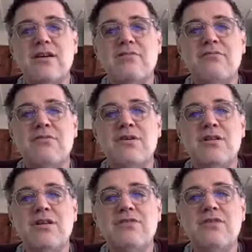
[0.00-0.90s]
and
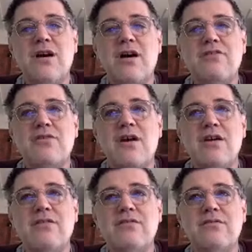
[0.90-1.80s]
really
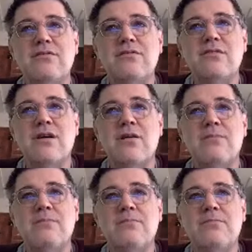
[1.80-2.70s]
trying to